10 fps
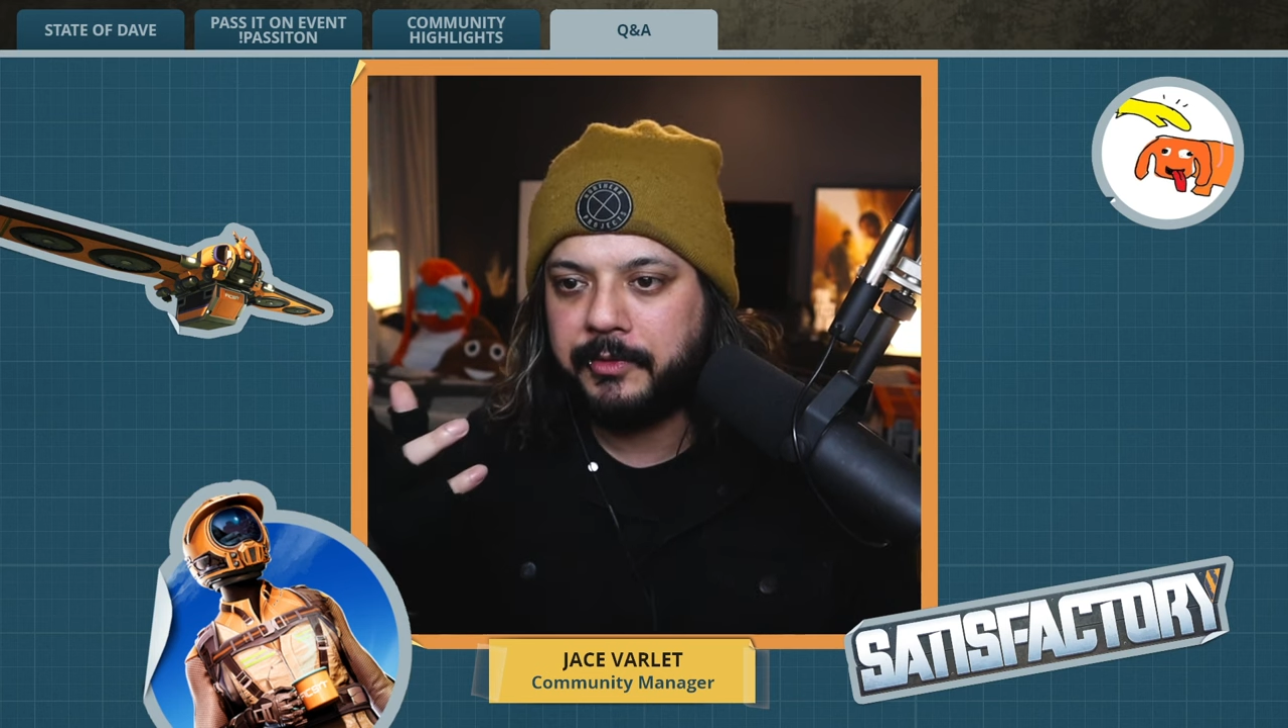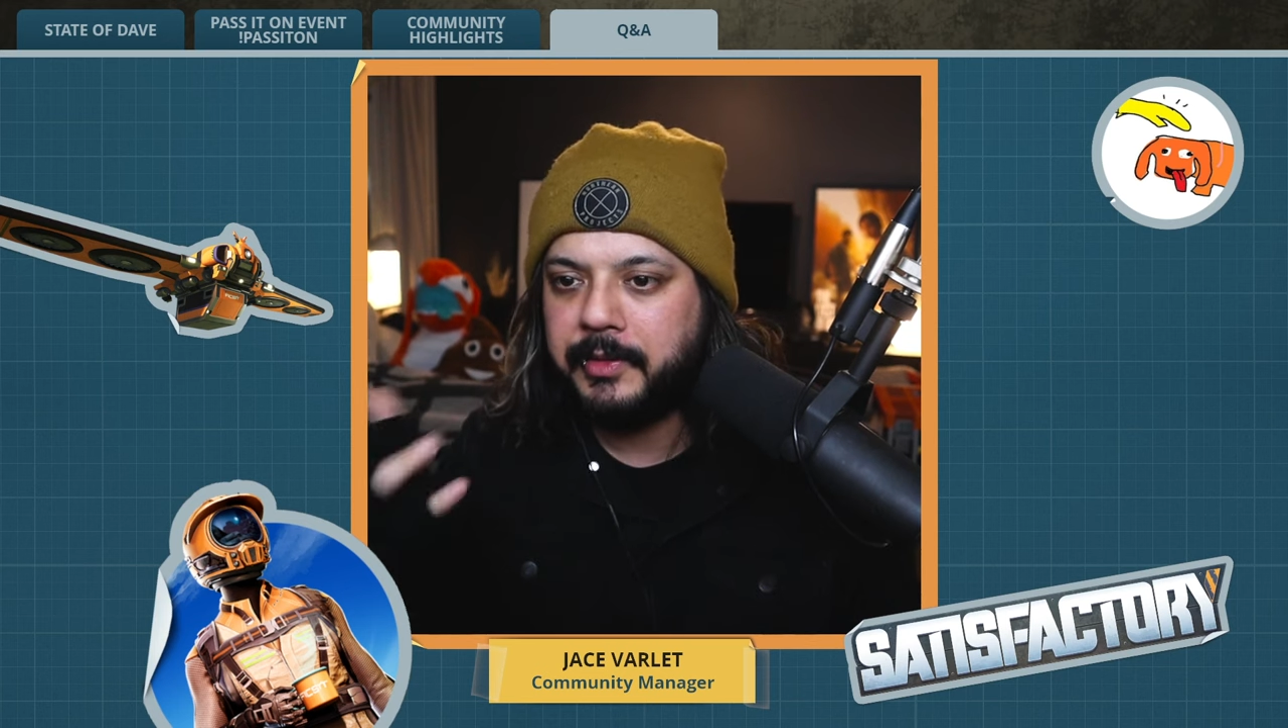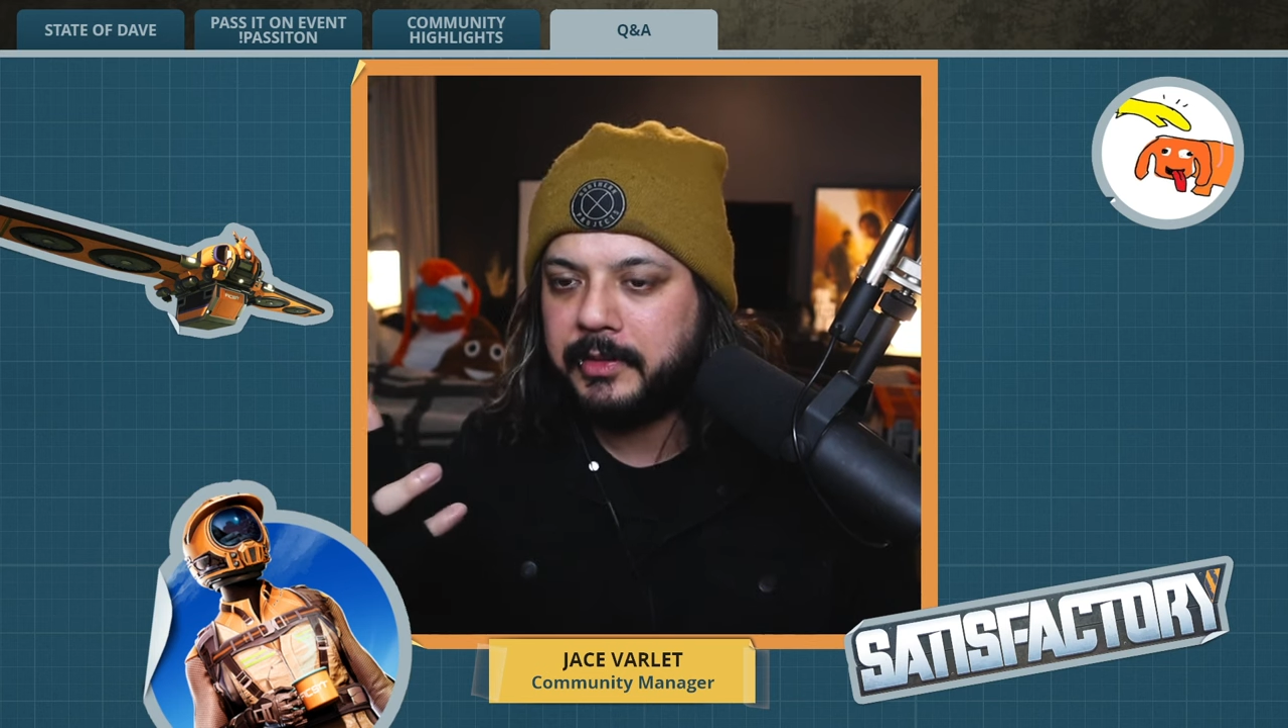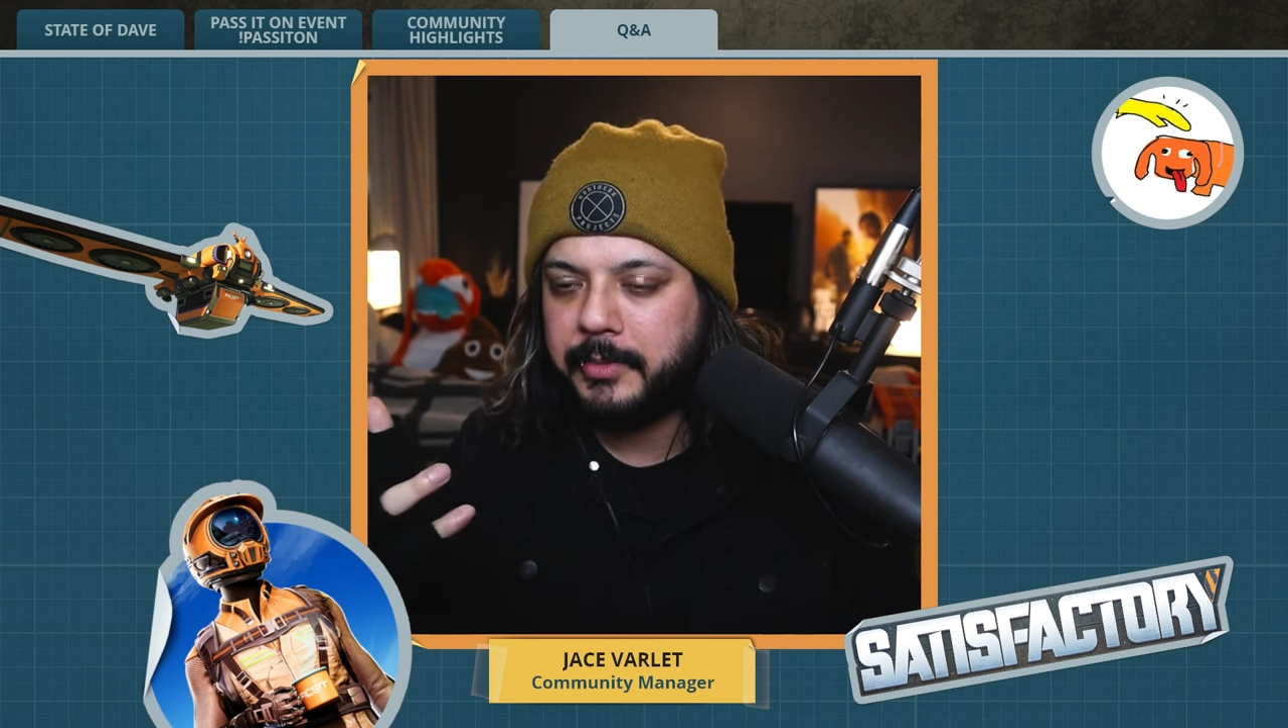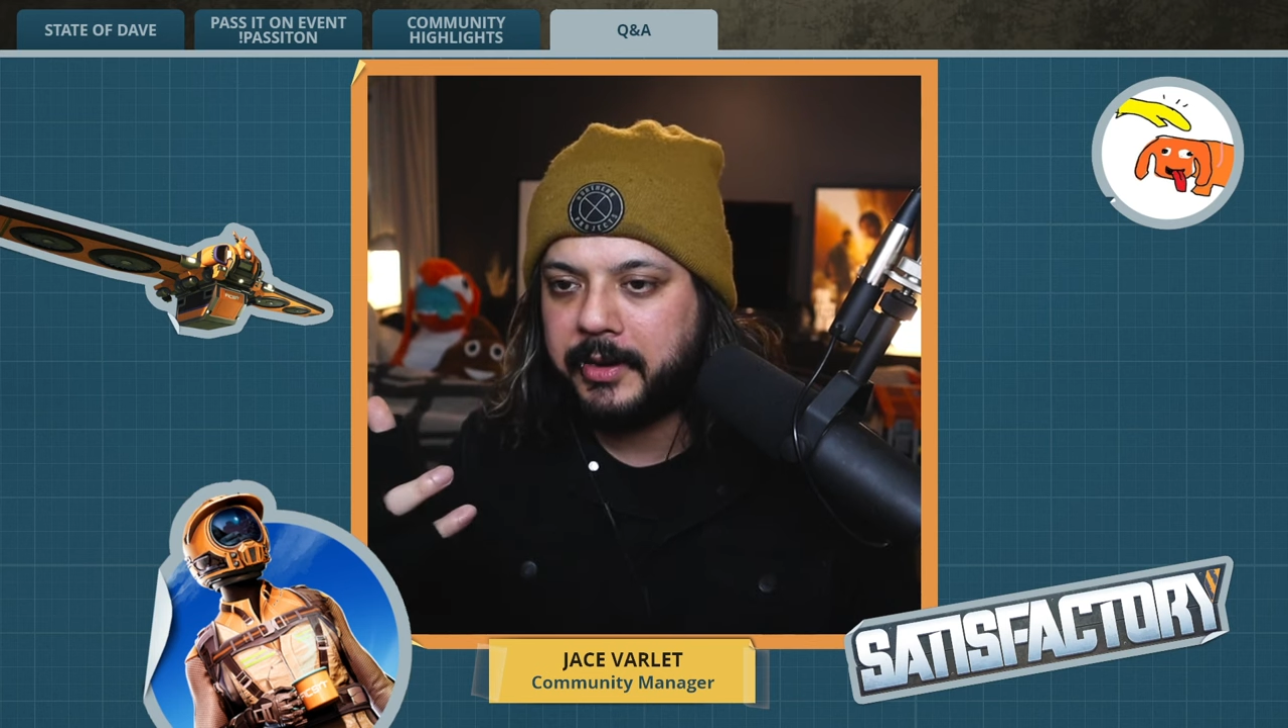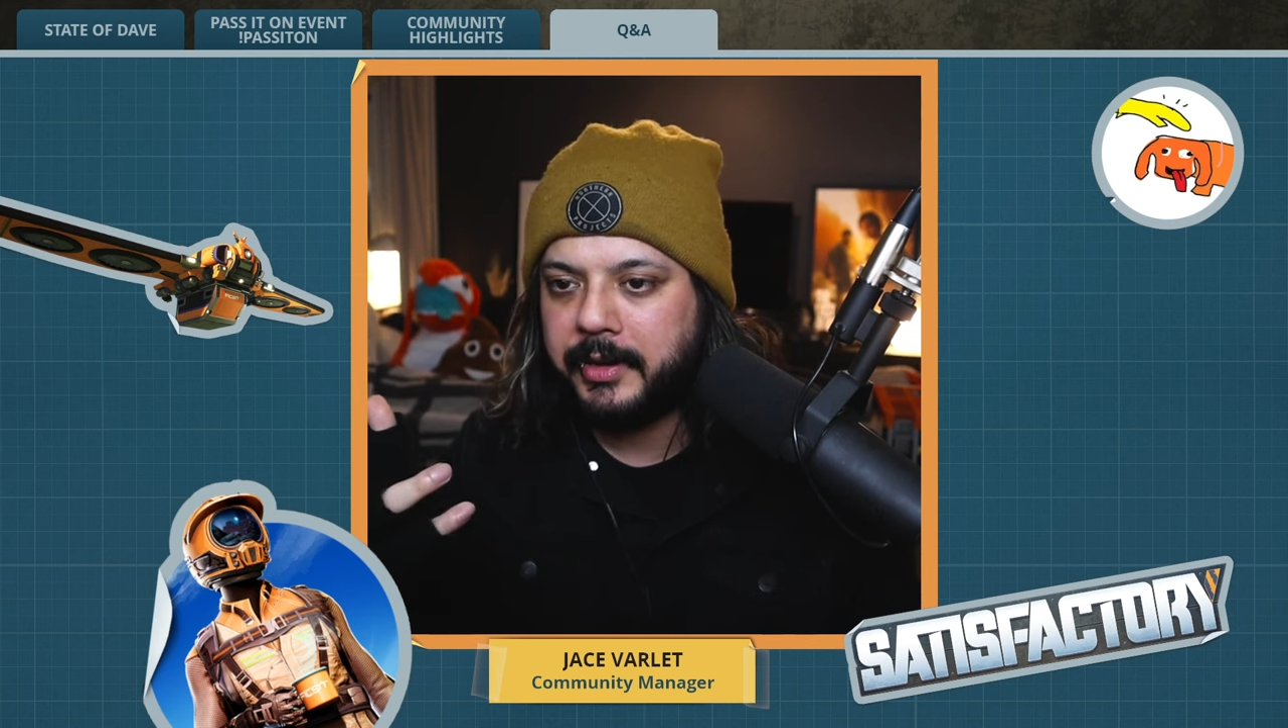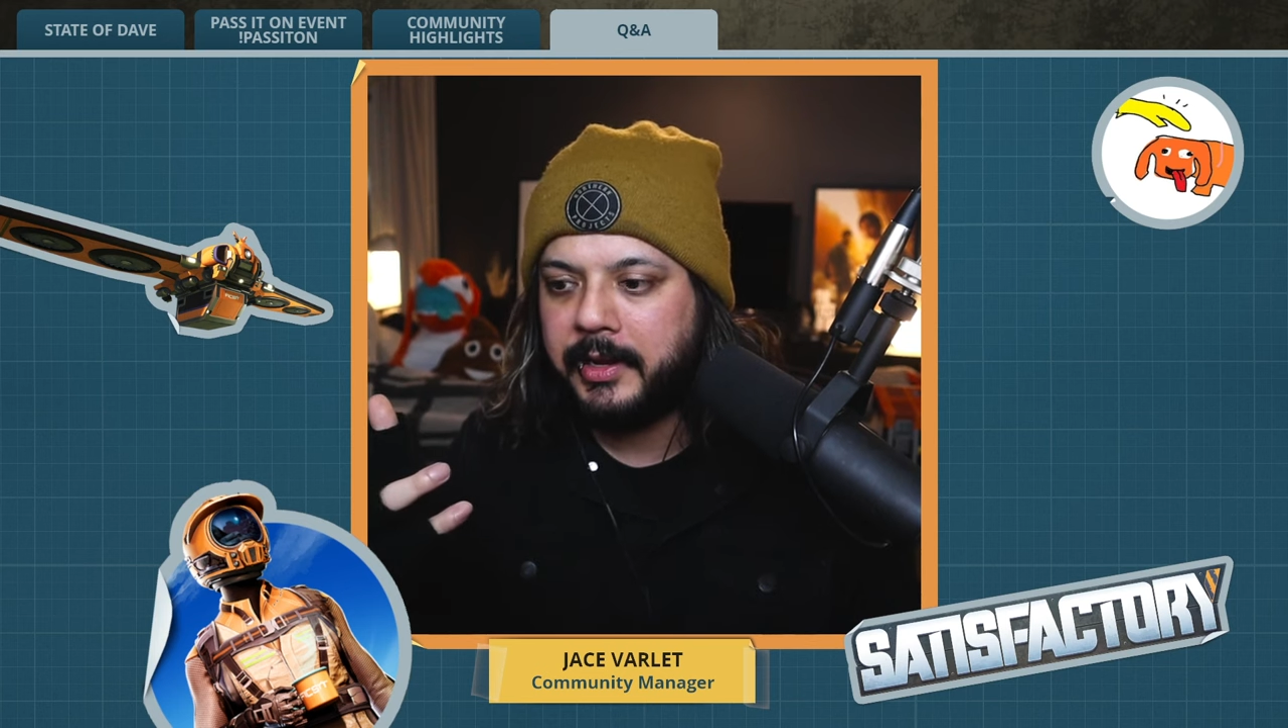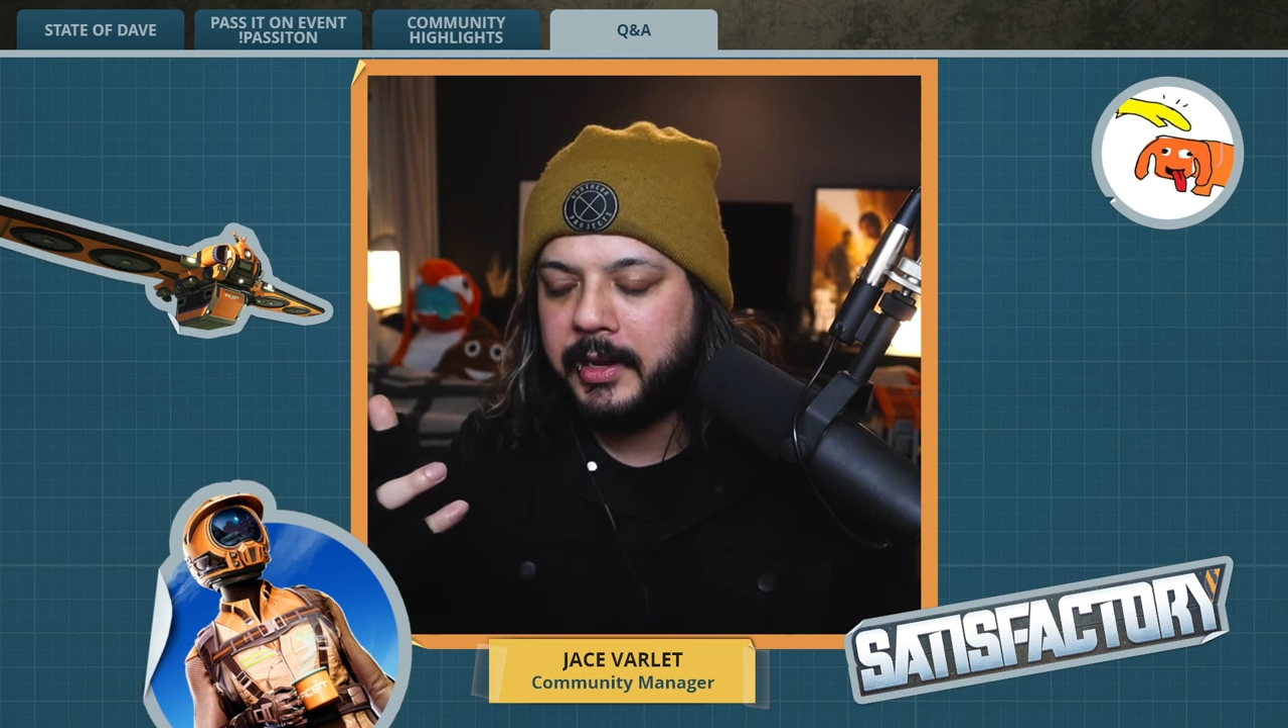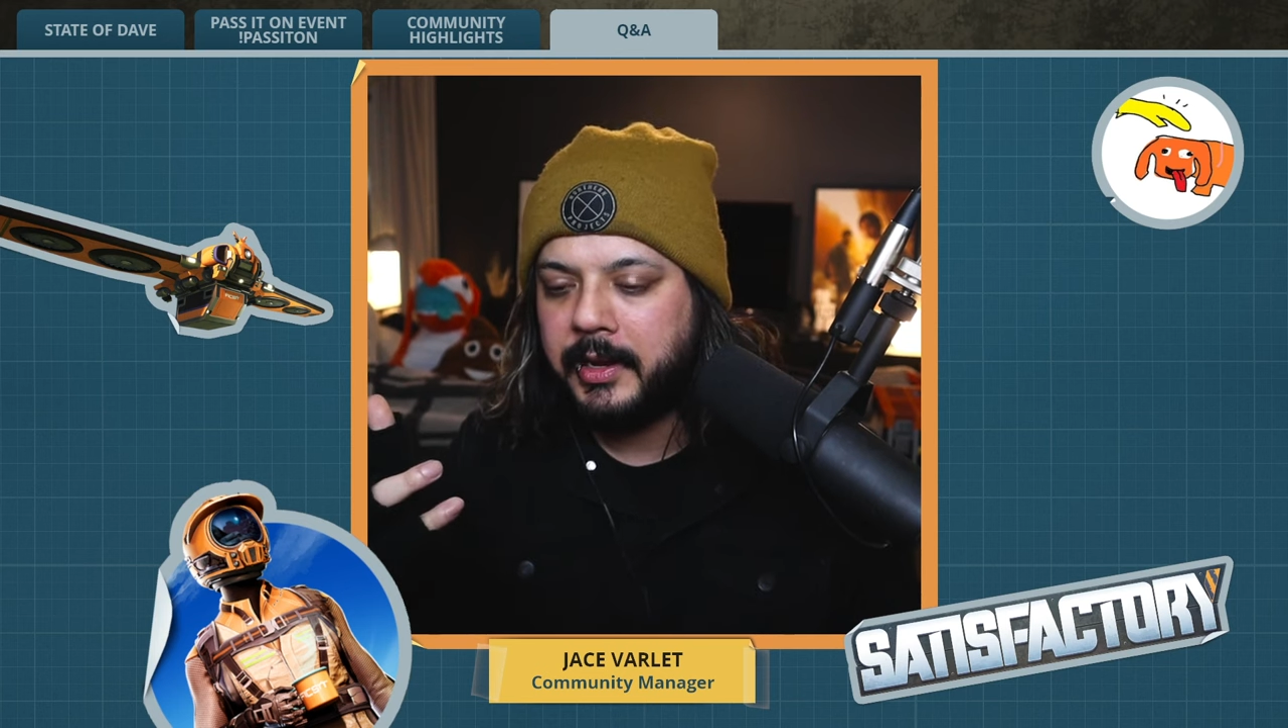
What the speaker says: Fizzyberry.